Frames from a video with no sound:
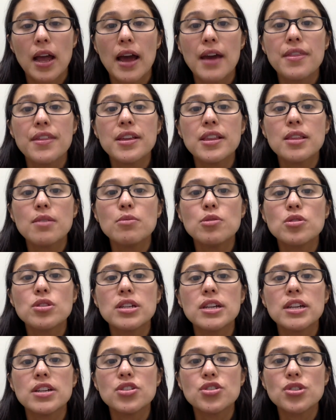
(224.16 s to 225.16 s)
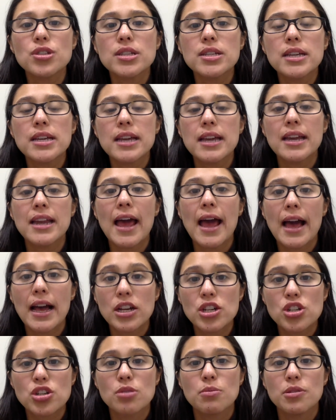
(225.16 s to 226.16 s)
I think the most interesting and
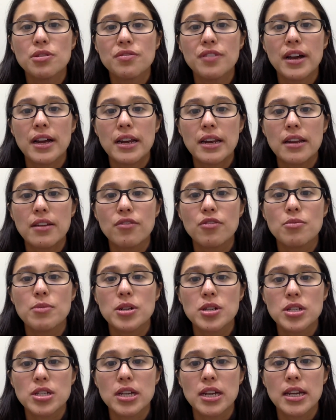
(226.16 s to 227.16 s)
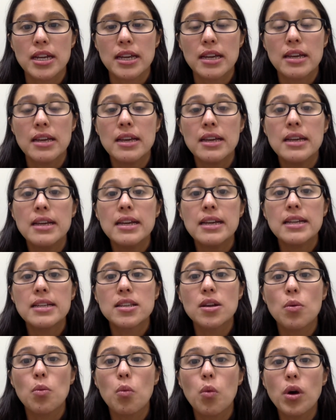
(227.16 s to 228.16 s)
actionable finding from our study is
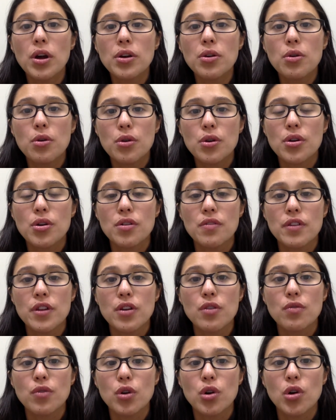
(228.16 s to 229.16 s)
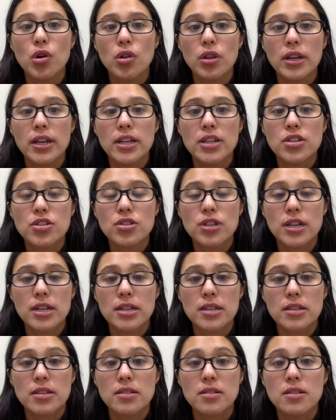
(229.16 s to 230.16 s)
that 1/4 of interval colon cancer
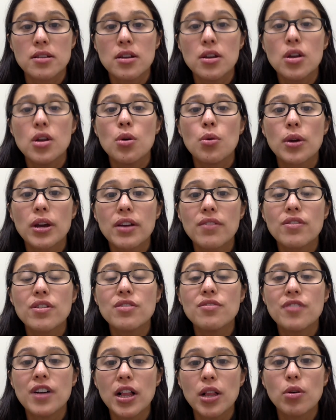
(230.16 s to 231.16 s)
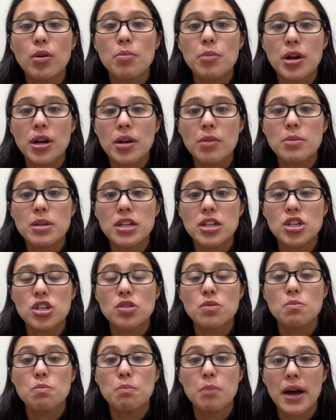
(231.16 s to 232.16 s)
cases were given a follow-up
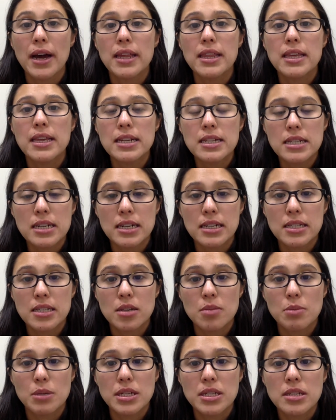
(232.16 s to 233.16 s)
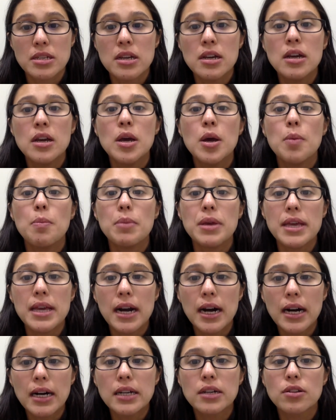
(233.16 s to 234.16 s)
recommendation by the endoscopist
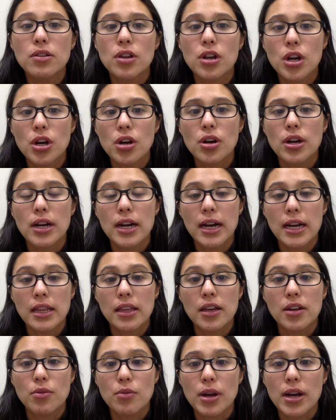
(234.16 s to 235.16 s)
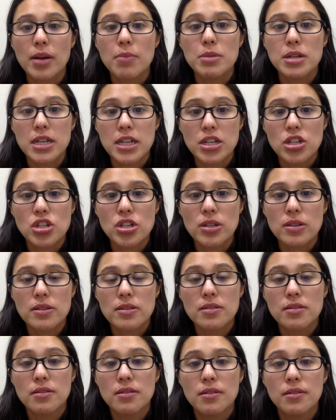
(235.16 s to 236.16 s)
beyond the current guideline
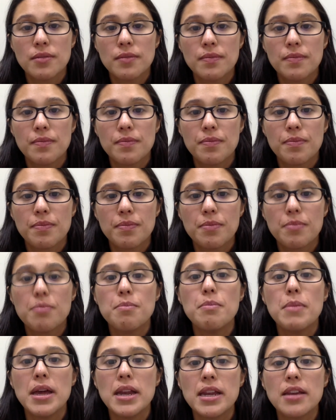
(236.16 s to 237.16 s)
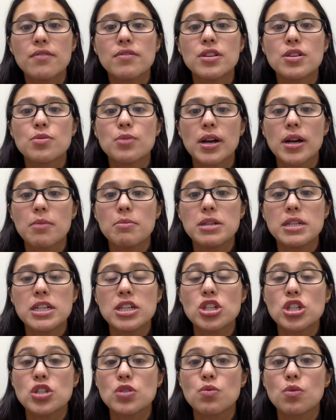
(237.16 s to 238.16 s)
recommendations. Many of these
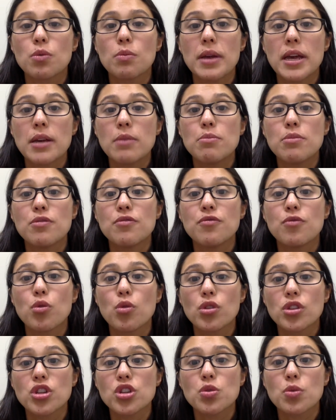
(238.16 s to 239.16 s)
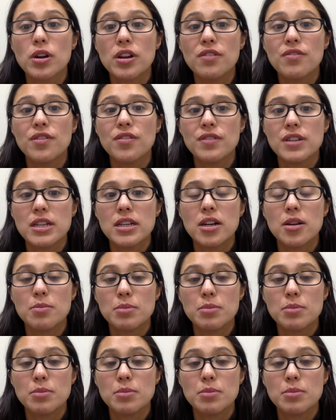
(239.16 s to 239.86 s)
recommendations were made before the 2015